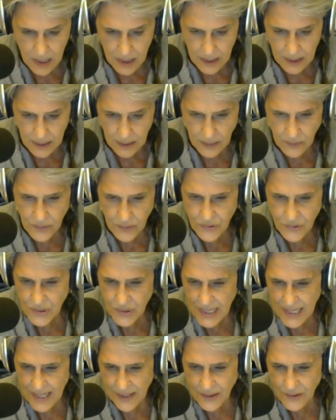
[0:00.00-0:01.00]
you
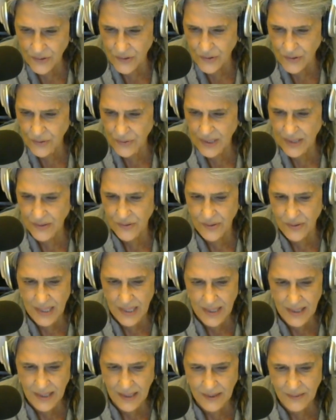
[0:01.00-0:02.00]
see others do these
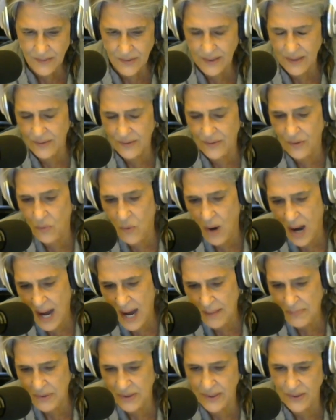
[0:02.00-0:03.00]
things, and there's a
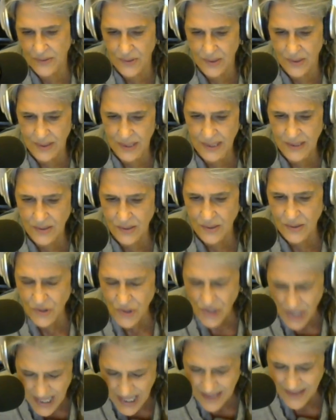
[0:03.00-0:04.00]
wobble, there's a this.
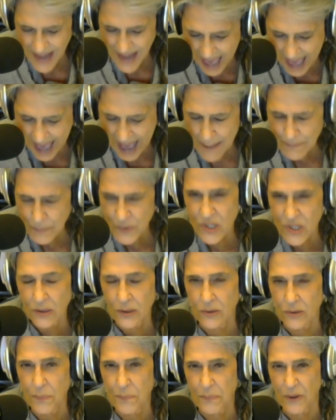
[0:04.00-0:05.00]
She is
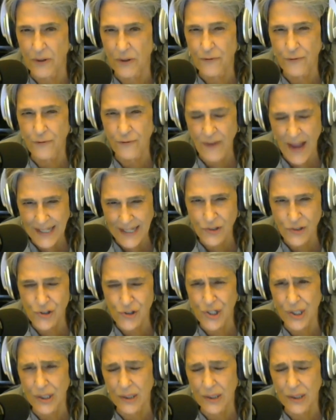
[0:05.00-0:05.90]
absolute perfection.